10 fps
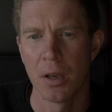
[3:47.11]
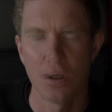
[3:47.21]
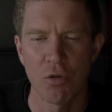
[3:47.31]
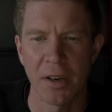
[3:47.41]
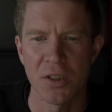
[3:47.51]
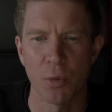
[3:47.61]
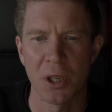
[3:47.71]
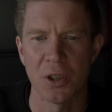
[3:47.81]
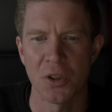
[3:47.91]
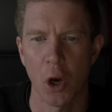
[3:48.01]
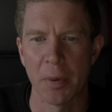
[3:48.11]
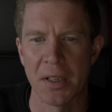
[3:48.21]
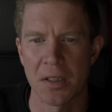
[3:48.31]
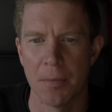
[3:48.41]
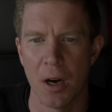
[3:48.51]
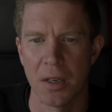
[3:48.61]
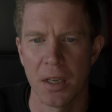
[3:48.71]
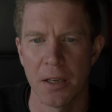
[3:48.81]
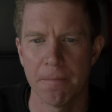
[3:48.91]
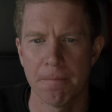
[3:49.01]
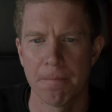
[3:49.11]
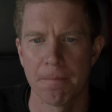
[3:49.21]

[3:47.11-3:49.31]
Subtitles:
To run this, all we're going to do is copy this command here,